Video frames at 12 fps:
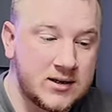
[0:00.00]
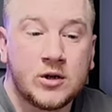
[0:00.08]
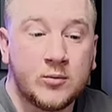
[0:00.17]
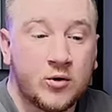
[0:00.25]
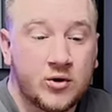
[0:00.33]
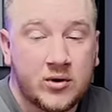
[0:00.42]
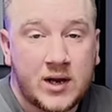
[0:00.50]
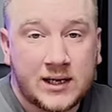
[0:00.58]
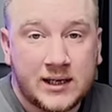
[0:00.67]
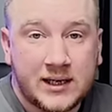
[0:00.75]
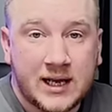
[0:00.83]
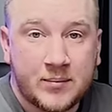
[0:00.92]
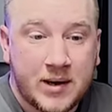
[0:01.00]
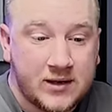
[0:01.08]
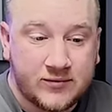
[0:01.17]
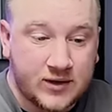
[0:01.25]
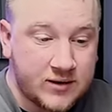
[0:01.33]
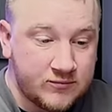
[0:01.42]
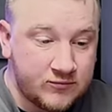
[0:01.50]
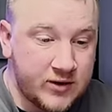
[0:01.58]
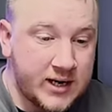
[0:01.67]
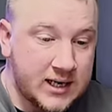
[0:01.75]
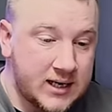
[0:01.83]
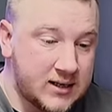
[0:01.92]
the more you're likely to get paid for it,
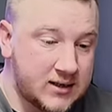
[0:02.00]
really.